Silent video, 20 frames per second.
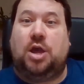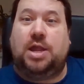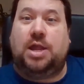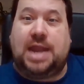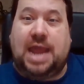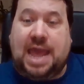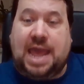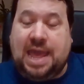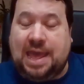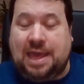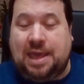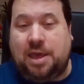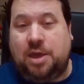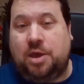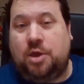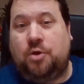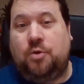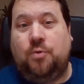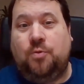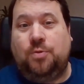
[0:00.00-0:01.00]
on
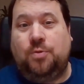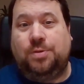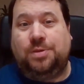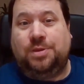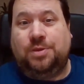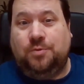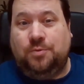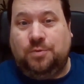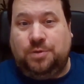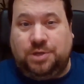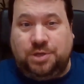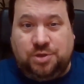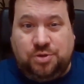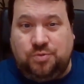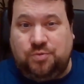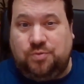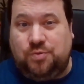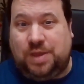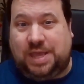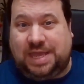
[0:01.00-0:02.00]
how you
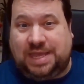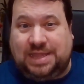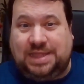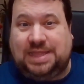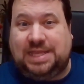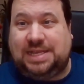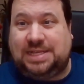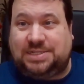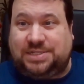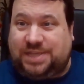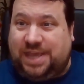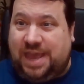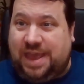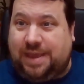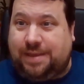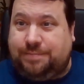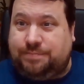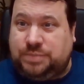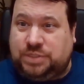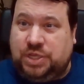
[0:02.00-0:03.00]
do in these
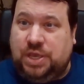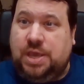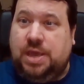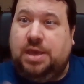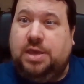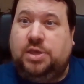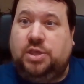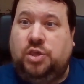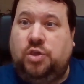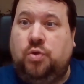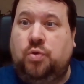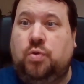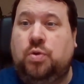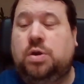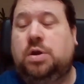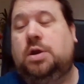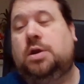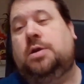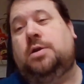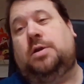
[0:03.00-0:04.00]
games,
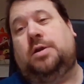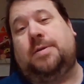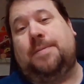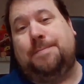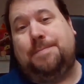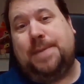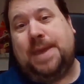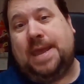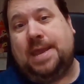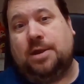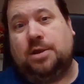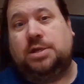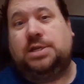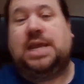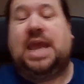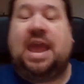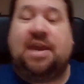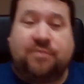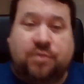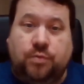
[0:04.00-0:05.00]
you're compared
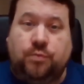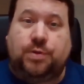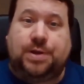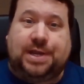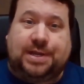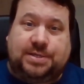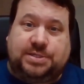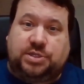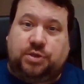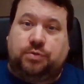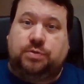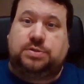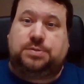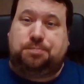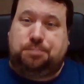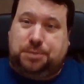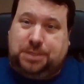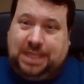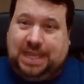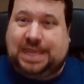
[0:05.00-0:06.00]
to everyone else who has
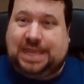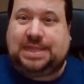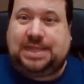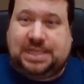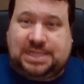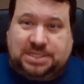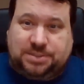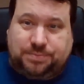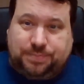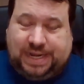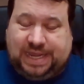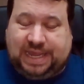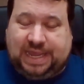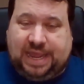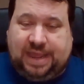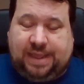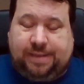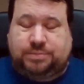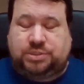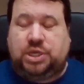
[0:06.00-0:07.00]
played these mini
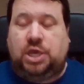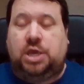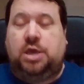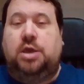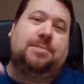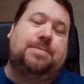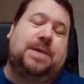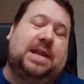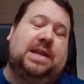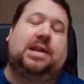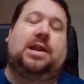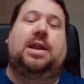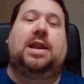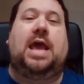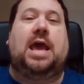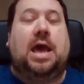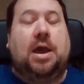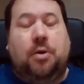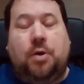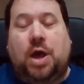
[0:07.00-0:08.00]
games. Depending on
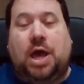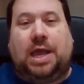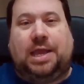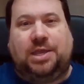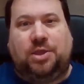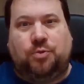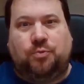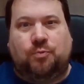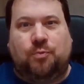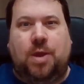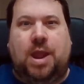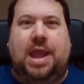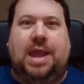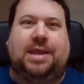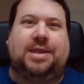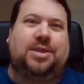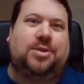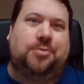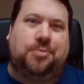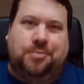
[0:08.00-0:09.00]
how high you
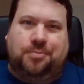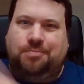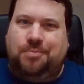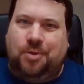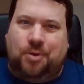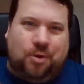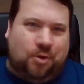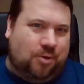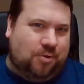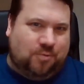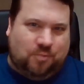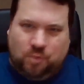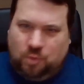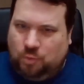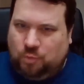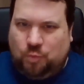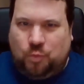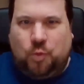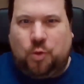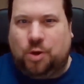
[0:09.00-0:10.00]
rank, you earn
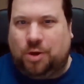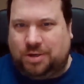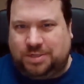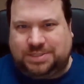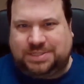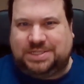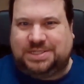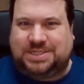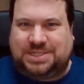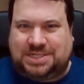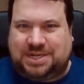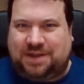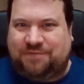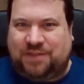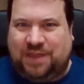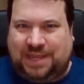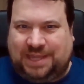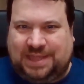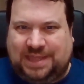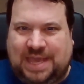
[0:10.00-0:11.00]
rewards and
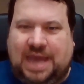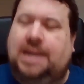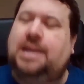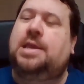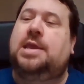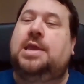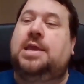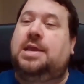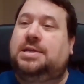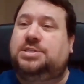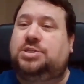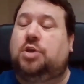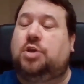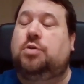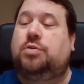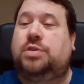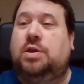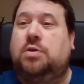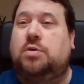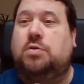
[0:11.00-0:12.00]
stuff like that.
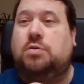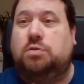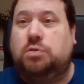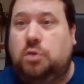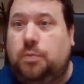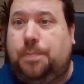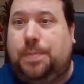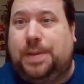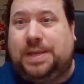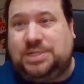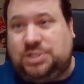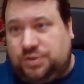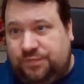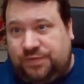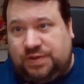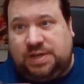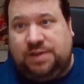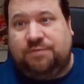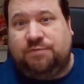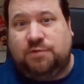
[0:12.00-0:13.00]
So there are a whole bunch
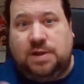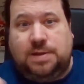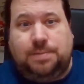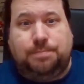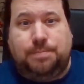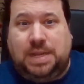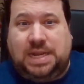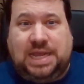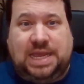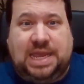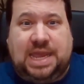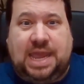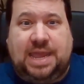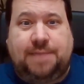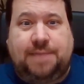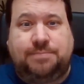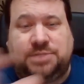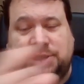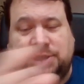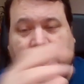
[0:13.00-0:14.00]
of different mini
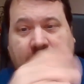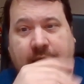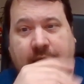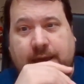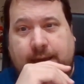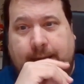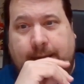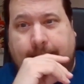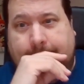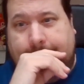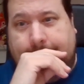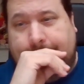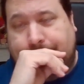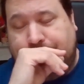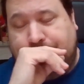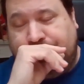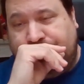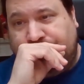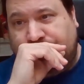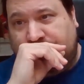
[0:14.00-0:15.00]
games
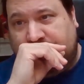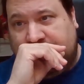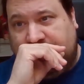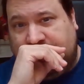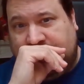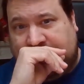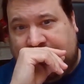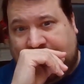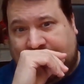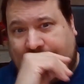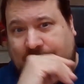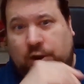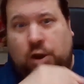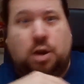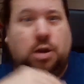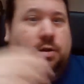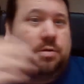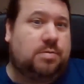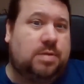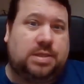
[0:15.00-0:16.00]
that
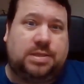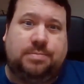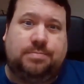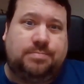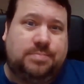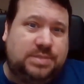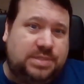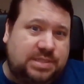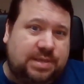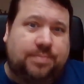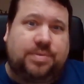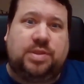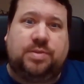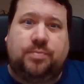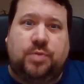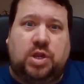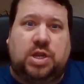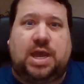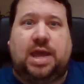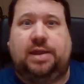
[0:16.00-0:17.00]
are, some of
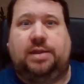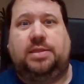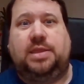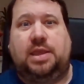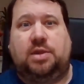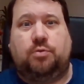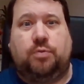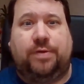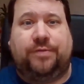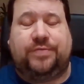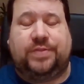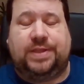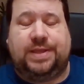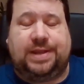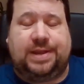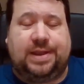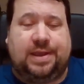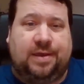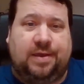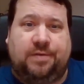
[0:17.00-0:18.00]
them are kind of the
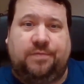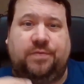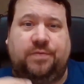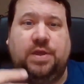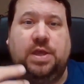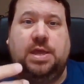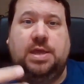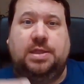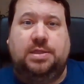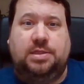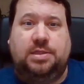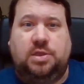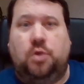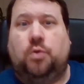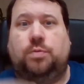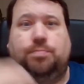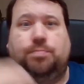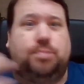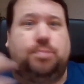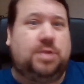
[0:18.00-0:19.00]
equivalent of the
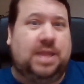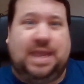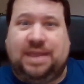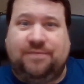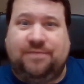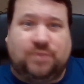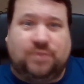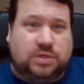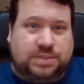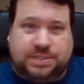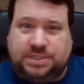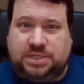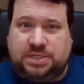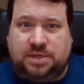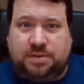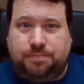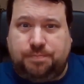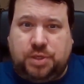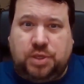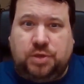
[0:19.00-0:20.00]
old play versus the
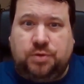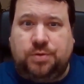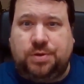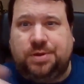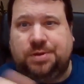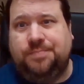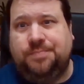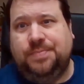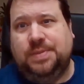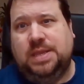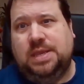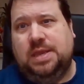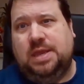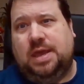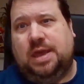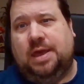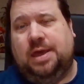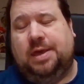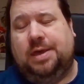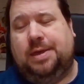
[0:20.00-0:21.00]
computer.
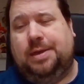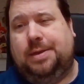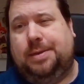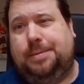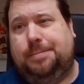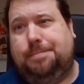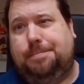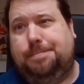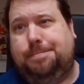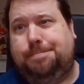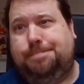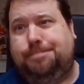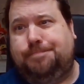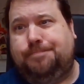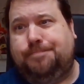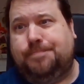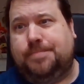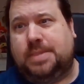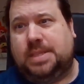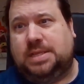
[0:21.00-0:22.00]

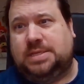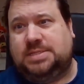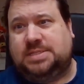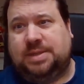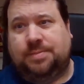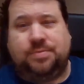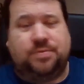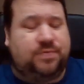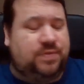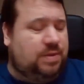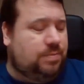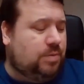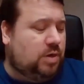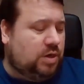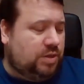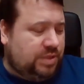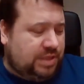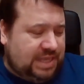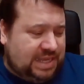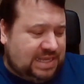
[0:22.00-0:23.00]
Some of them
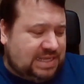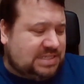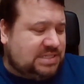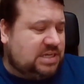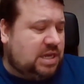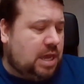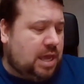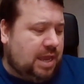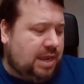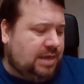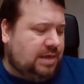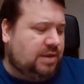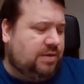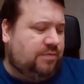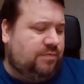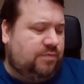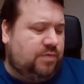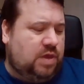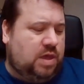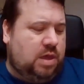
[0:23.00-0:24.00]
are these kind
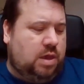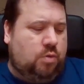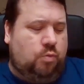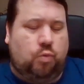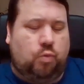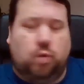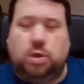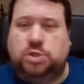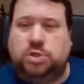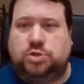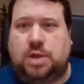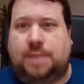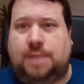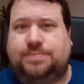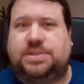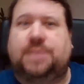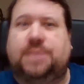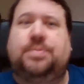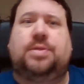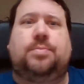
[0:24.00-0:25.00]
of word
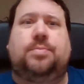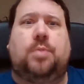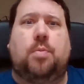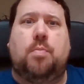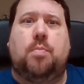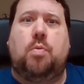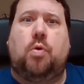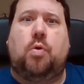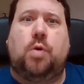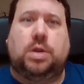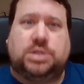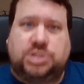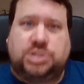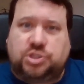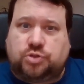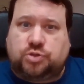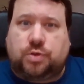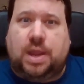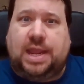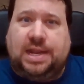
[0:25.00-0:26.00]
drops. Some of them are more
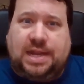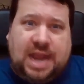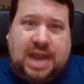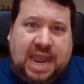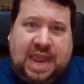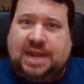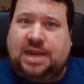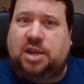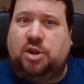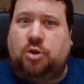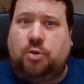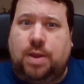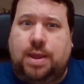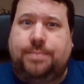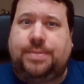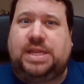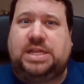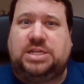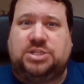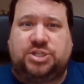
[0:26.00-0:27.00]
straight
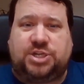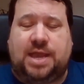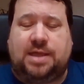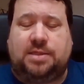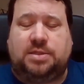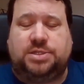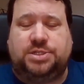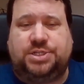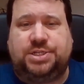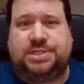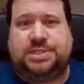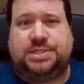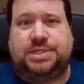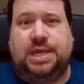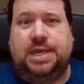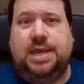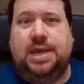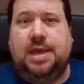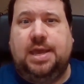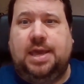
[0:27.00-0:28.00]
anagramming challenges.
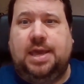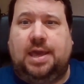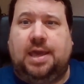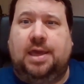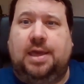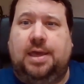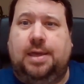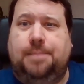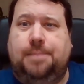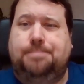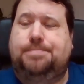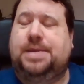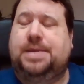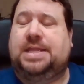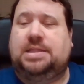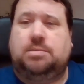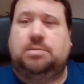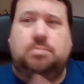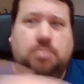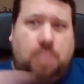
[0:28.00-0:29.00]

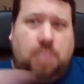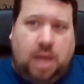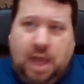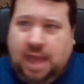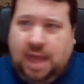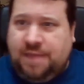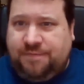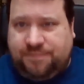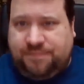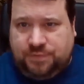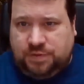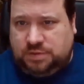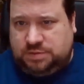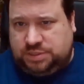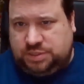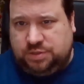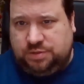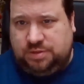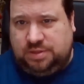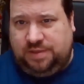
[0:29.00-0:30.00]
But I've
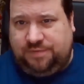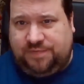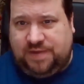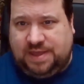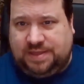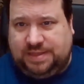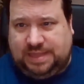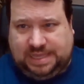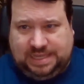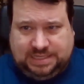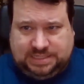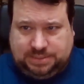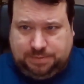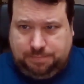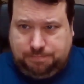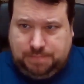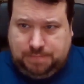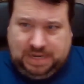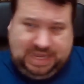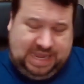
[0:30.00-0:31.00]
certainly found these
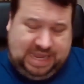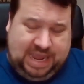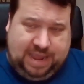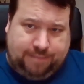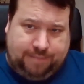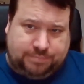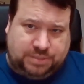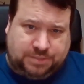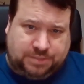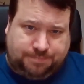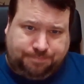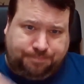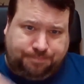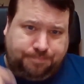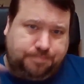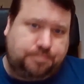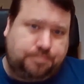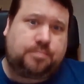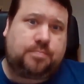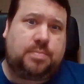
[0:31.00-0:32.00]
mini games
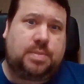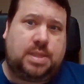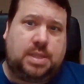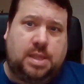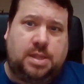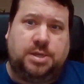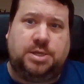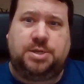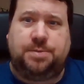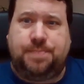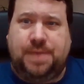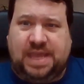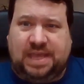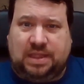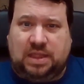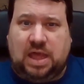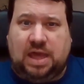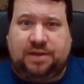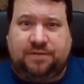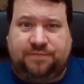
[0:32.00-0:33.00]
to be
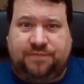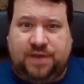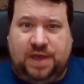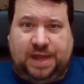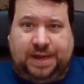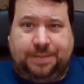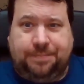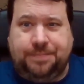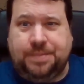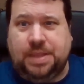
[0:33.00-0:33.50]
a lot of fun.